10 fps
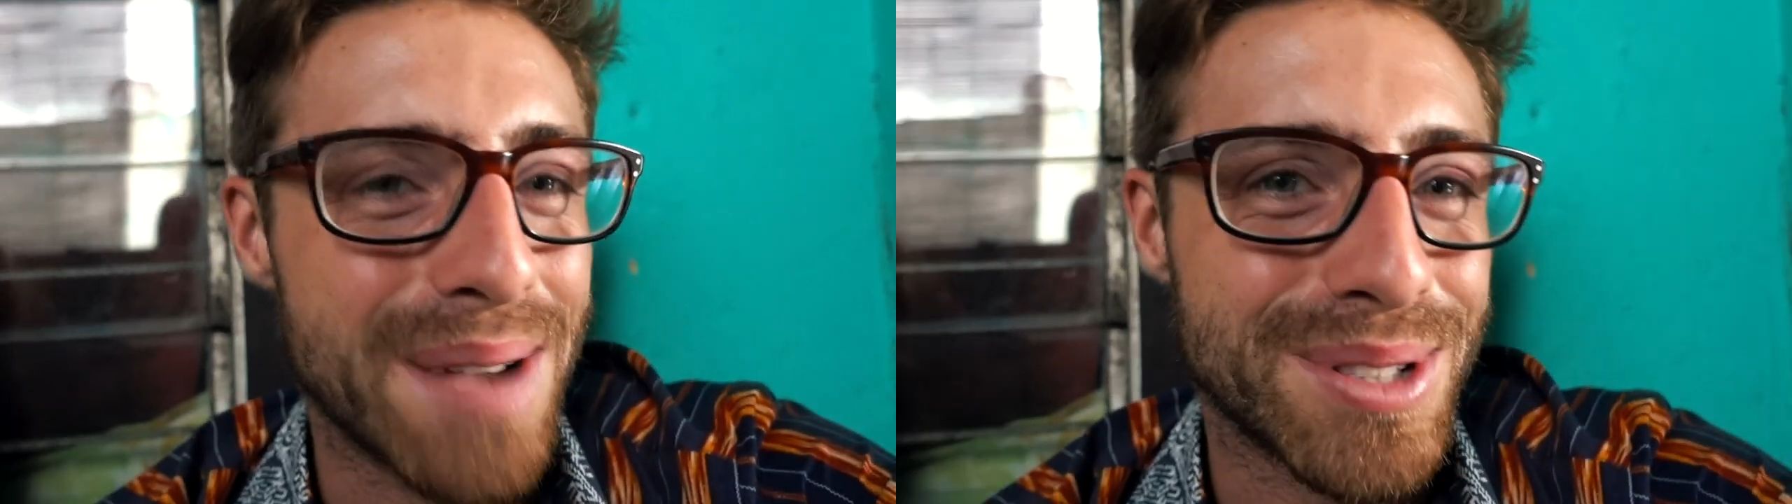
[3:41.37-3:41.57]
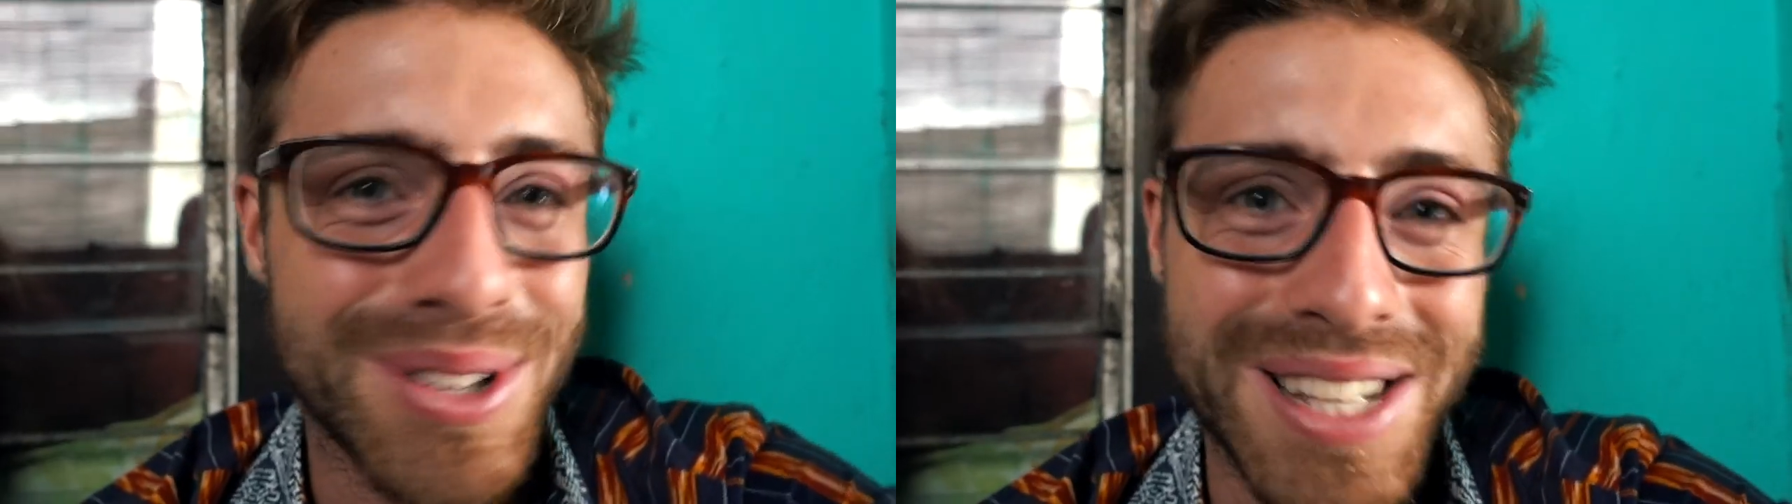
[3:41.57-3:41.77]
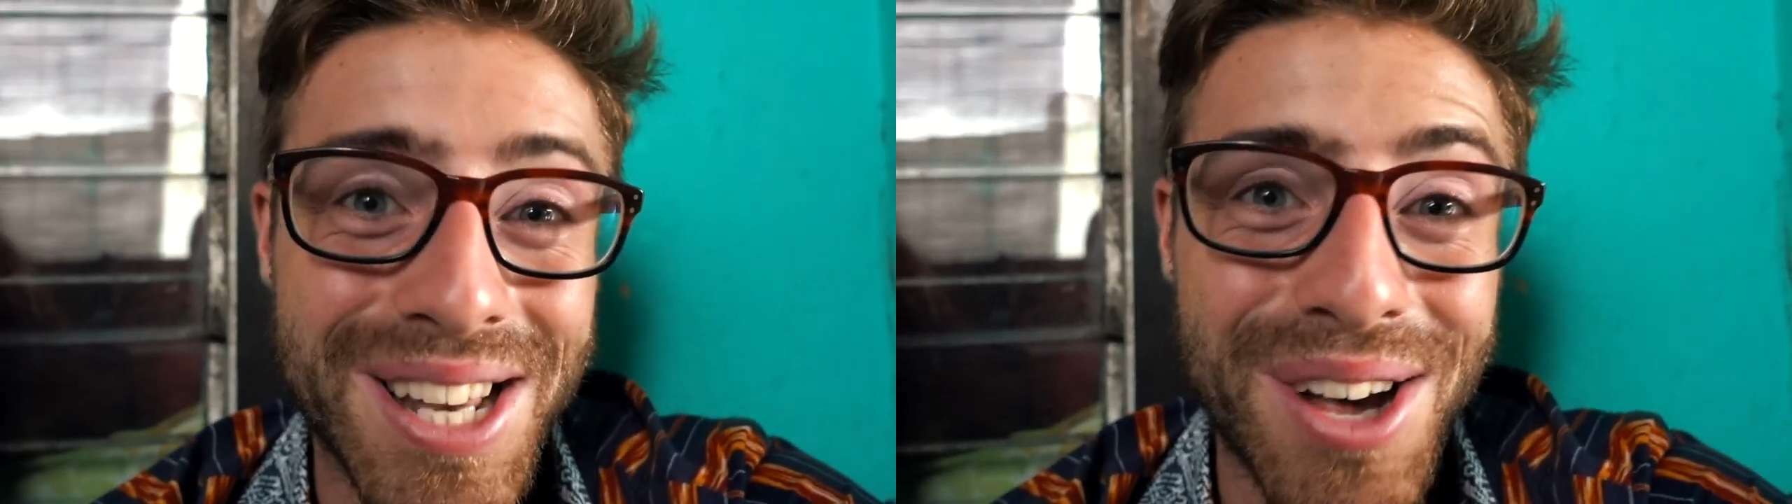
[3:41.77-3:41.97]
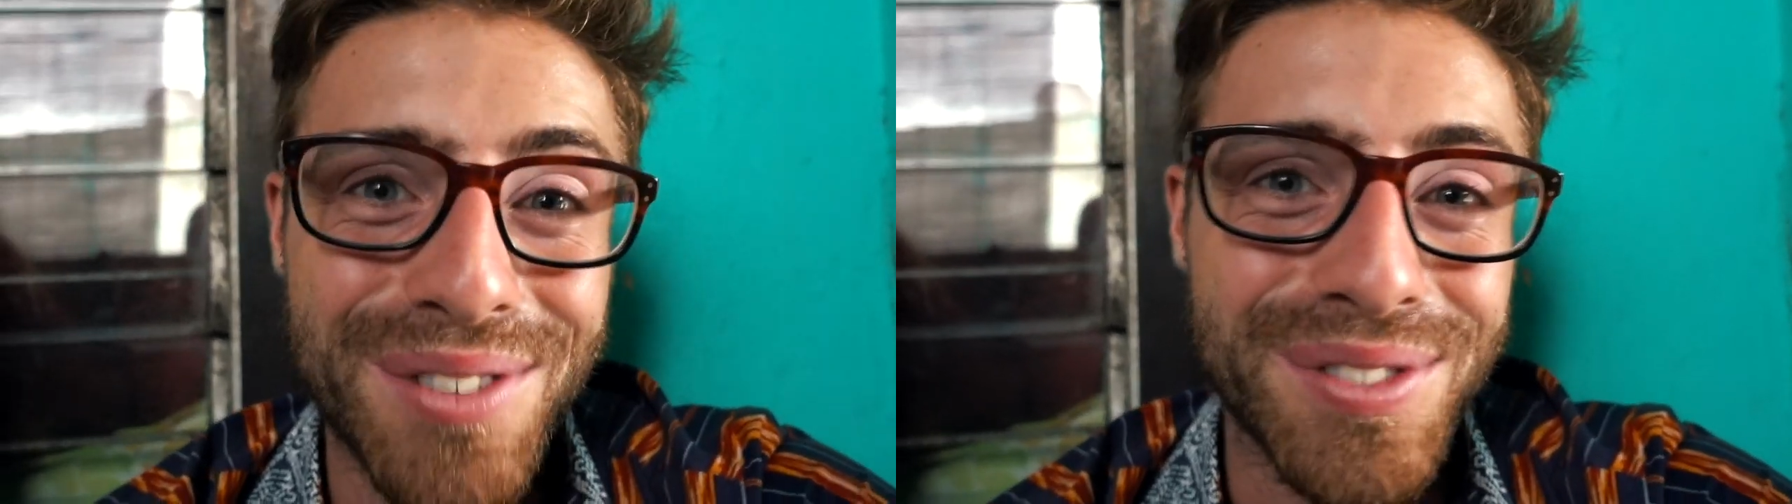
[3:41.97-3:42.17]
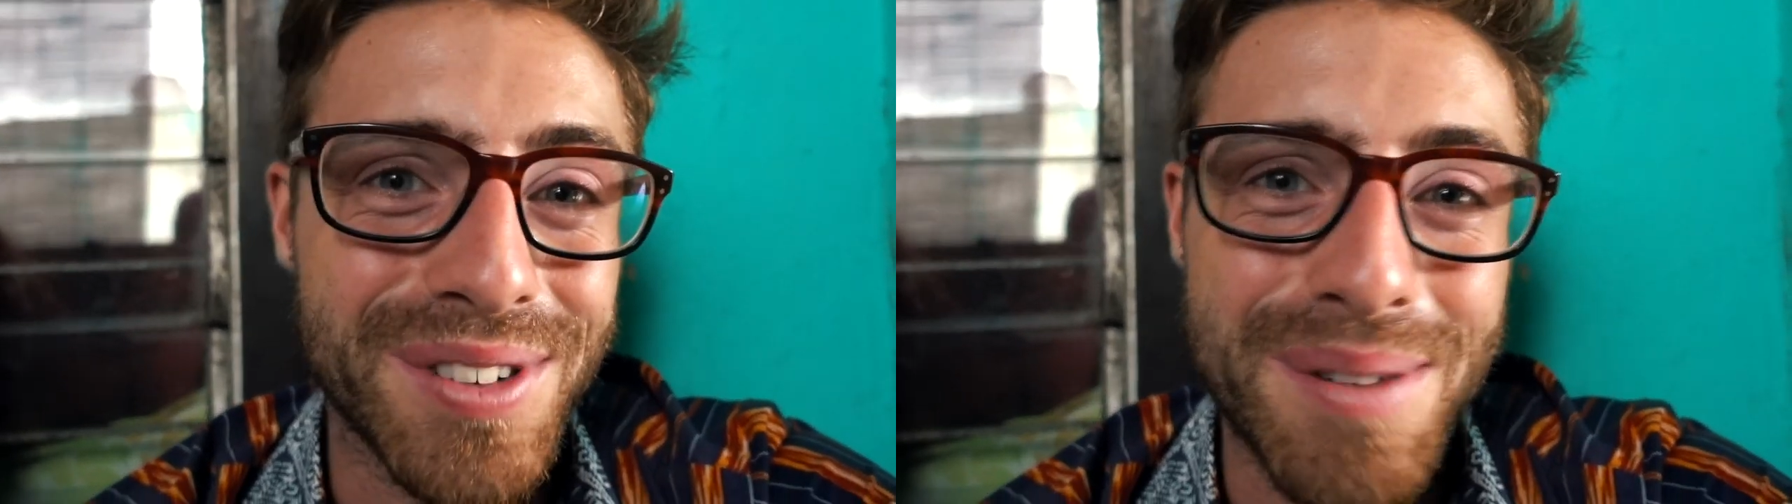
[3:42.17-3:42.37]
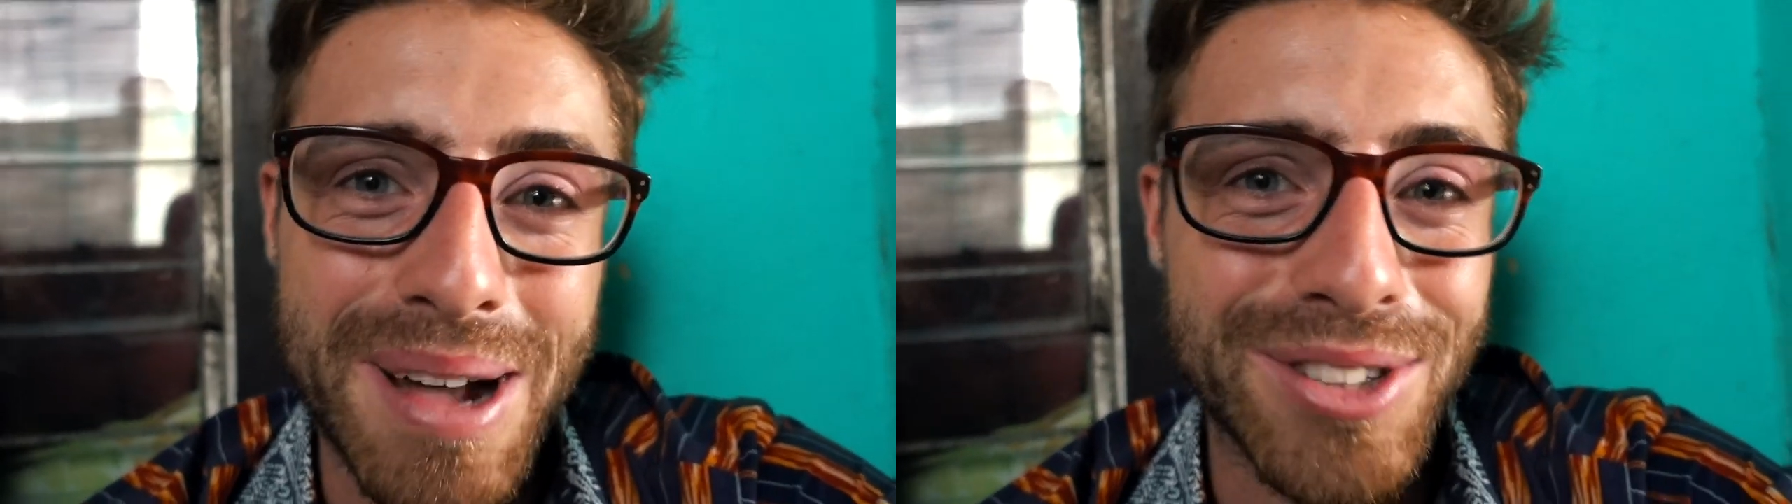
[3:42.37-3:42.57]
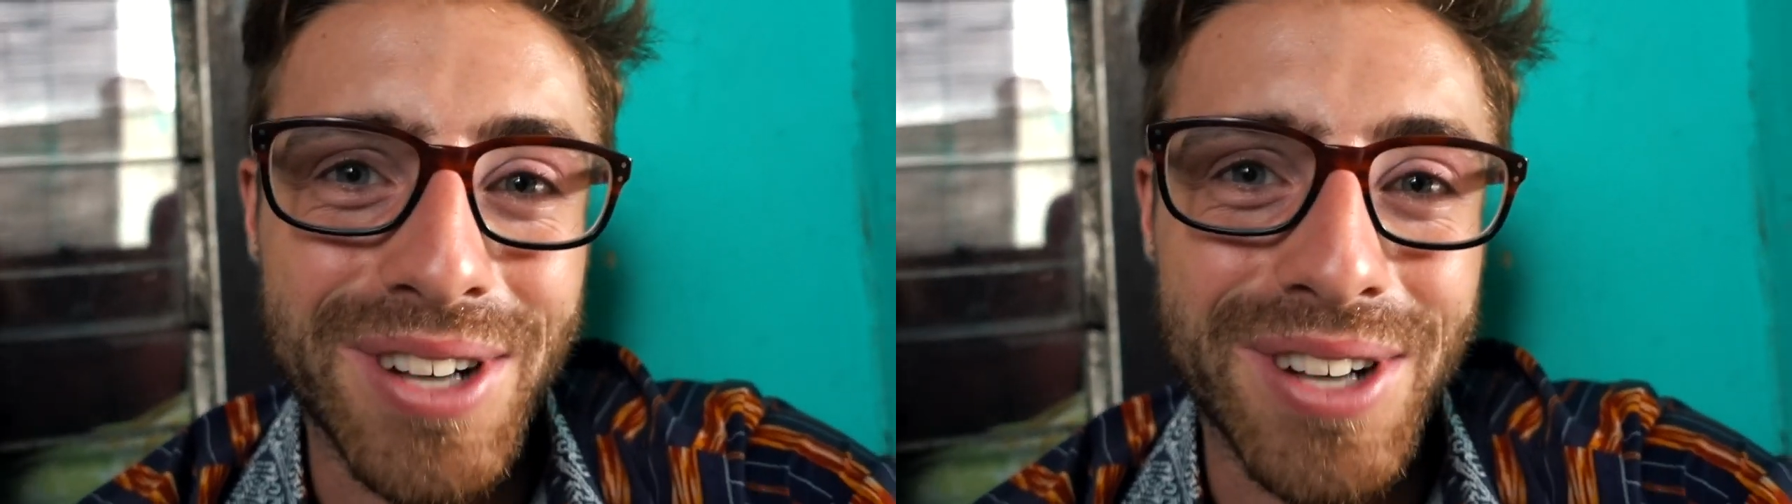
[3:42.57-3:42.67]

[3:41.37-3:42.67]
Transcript: absolutely love about